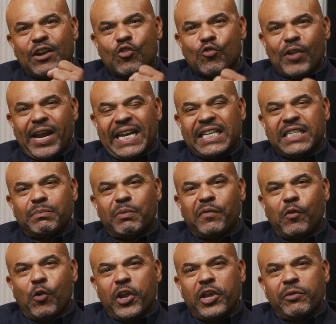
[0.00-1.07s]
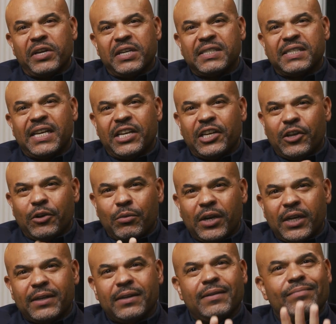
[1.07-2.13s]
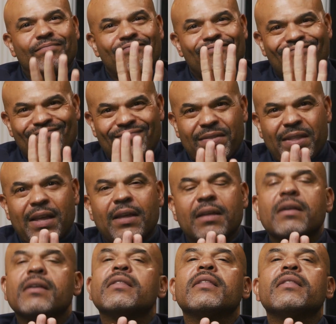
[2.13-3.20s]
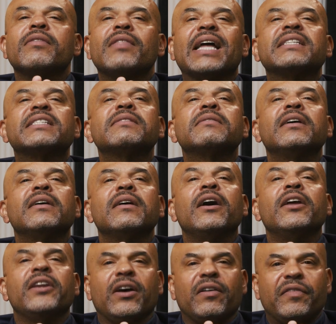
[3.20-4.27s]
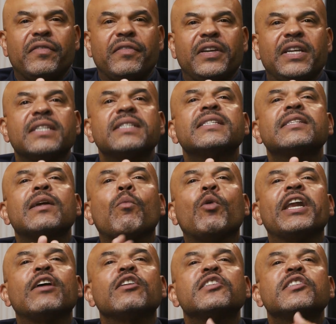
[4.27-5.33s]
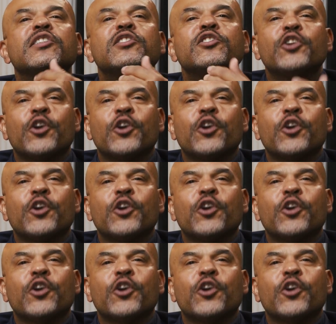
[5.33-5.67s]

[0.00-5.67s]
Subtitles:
and greatness before you and to say, you know what? That's enough. It's someone else's